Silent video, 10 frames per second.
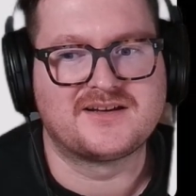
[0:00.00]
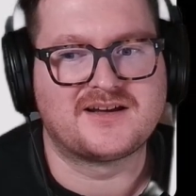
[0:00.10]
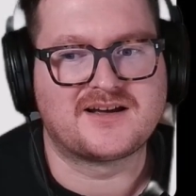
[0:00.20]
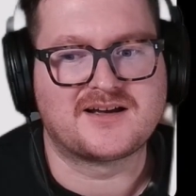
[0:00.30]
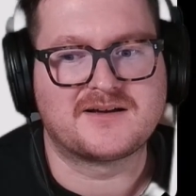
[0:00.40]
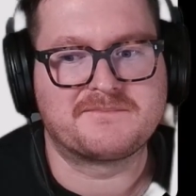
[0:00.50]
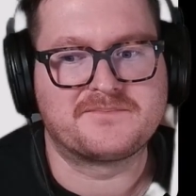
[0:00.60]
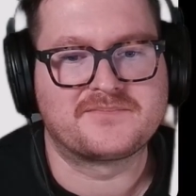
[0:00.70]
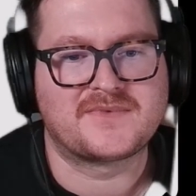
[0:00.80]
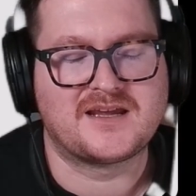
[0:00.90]
And
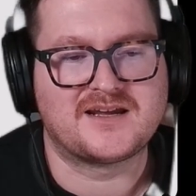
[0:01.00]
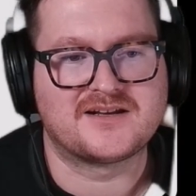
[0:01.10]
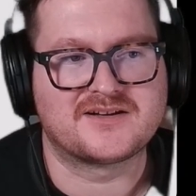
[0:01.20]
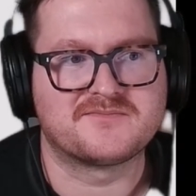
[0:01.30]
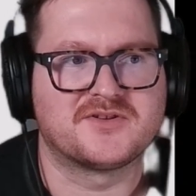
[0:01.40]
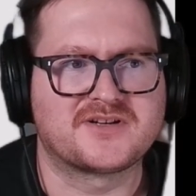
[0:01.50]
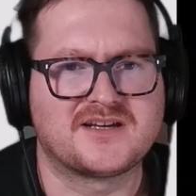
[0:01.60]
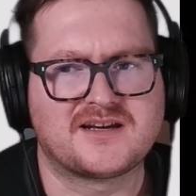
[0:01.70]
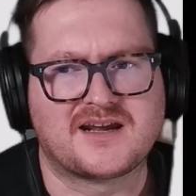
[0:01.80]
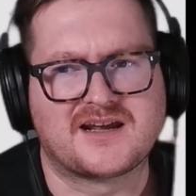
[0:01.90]
I'm
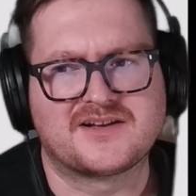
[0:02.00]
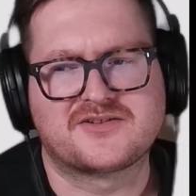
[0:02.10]
looking at